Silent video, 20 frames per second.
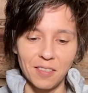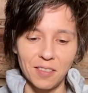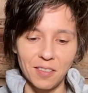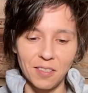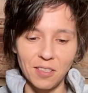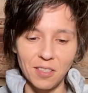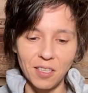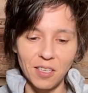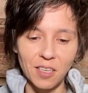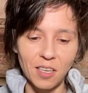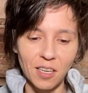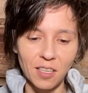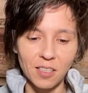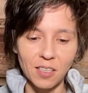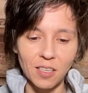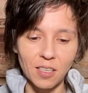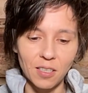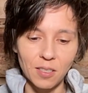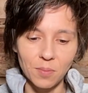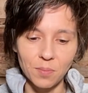And then
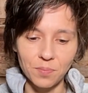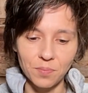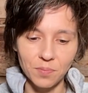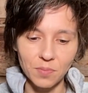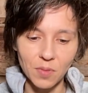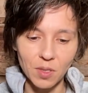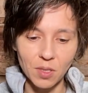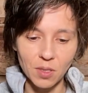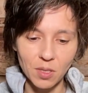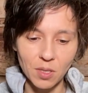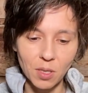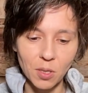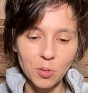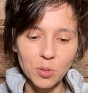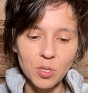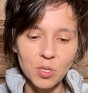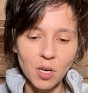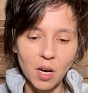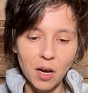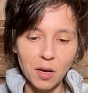I'll
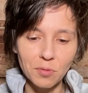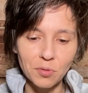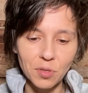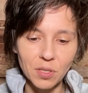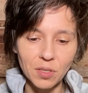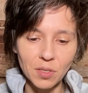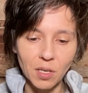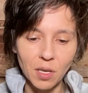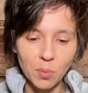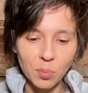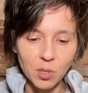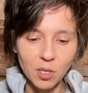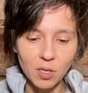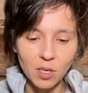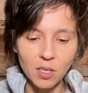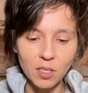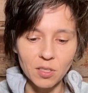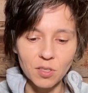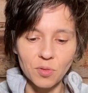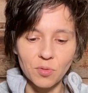close it off with a couple of
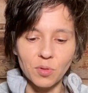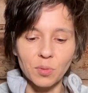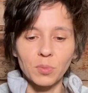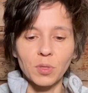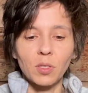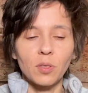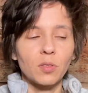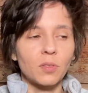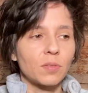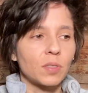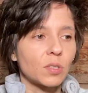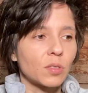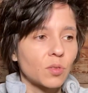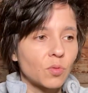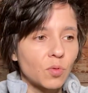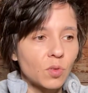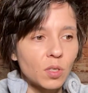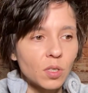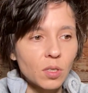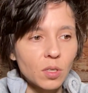cards from the universe
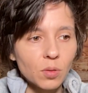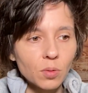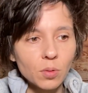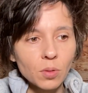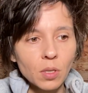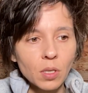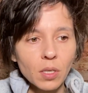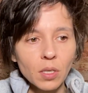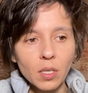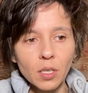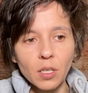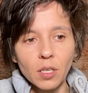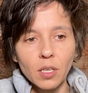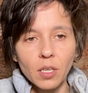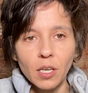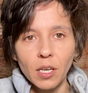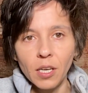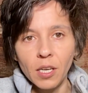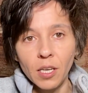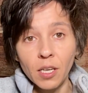for you.
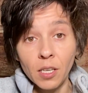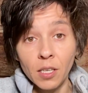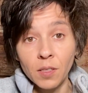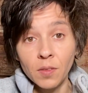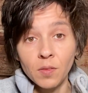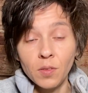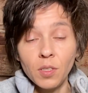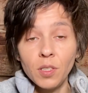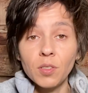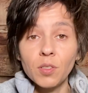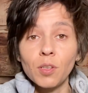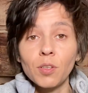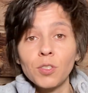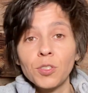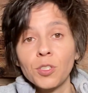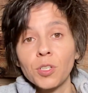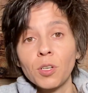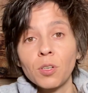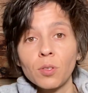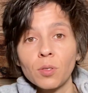And these are
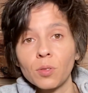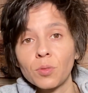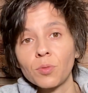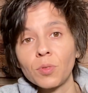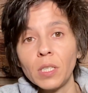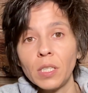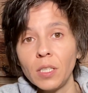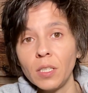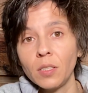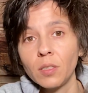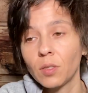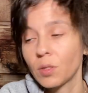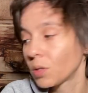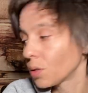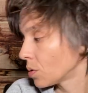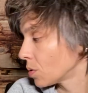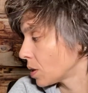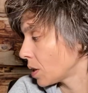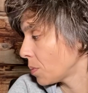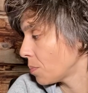general readings,
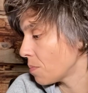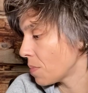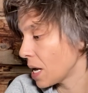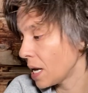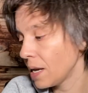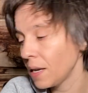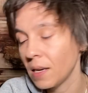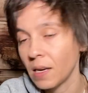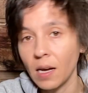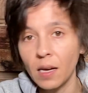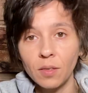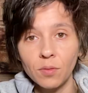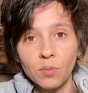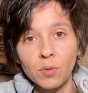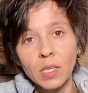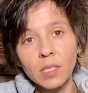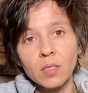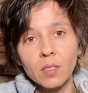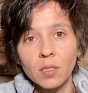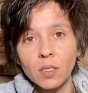so they may not
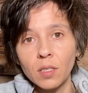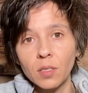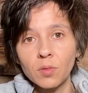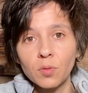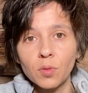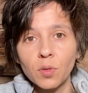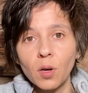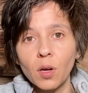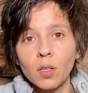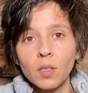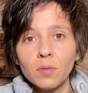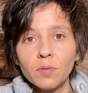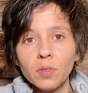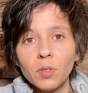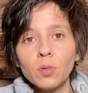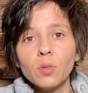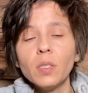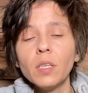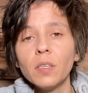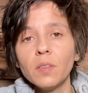resonate for all of
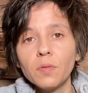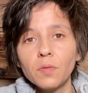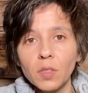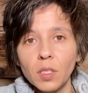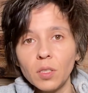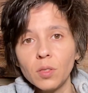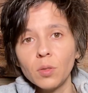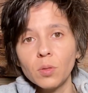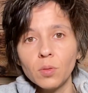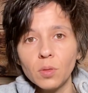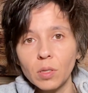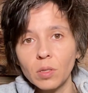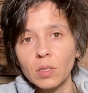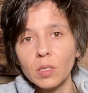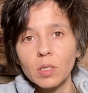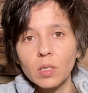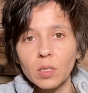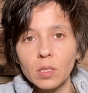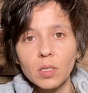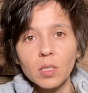you. If they do, there is
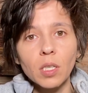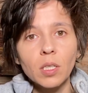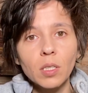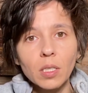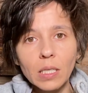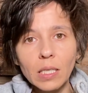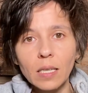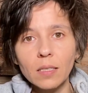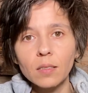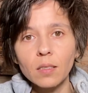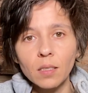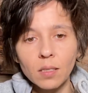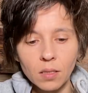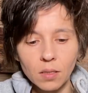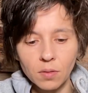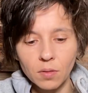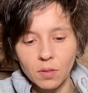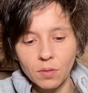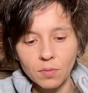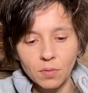an extended at the end
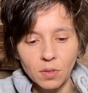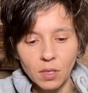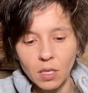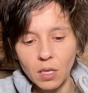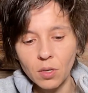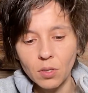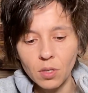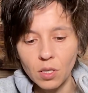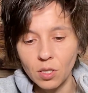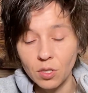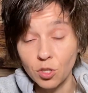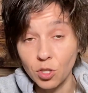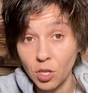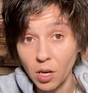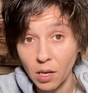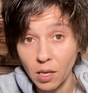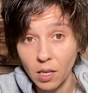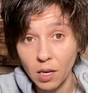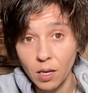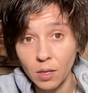of the video. You can
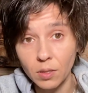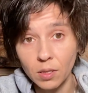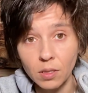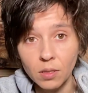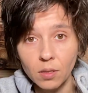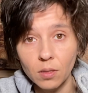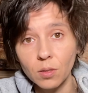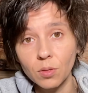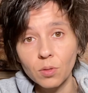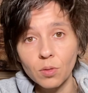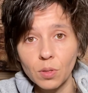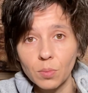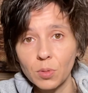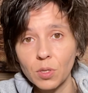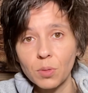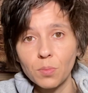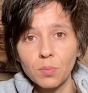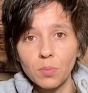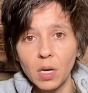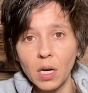check it out in the
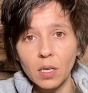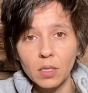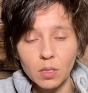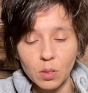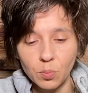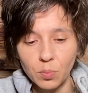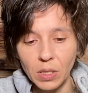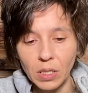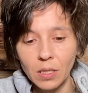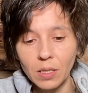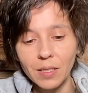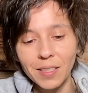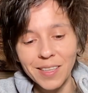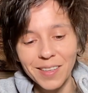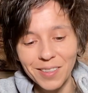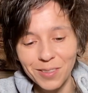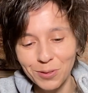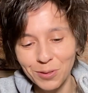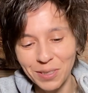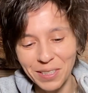description box
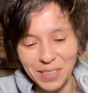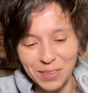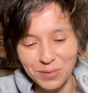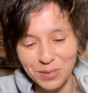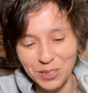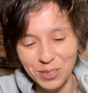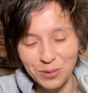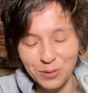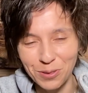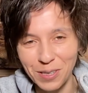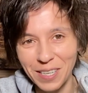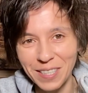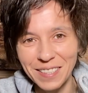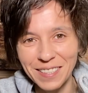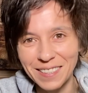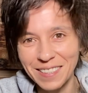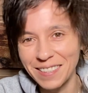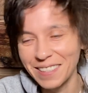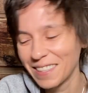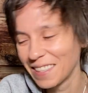below if you
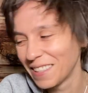want.